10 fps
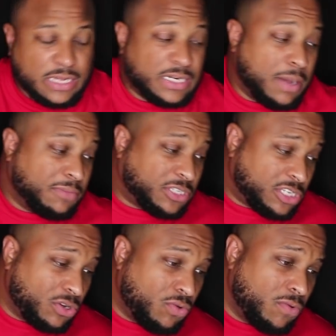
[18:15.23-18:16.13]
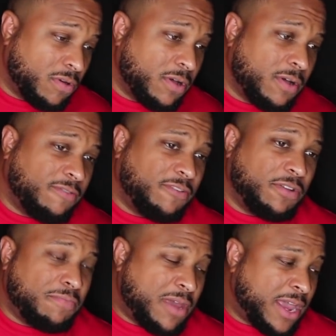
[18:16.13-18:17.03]
Number 2, for
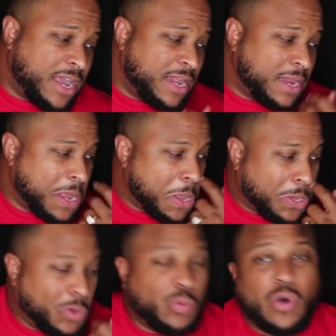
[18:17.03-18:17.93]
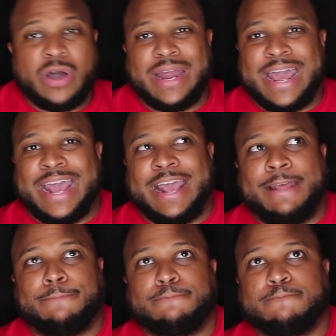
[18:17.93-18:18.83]
the man, you want a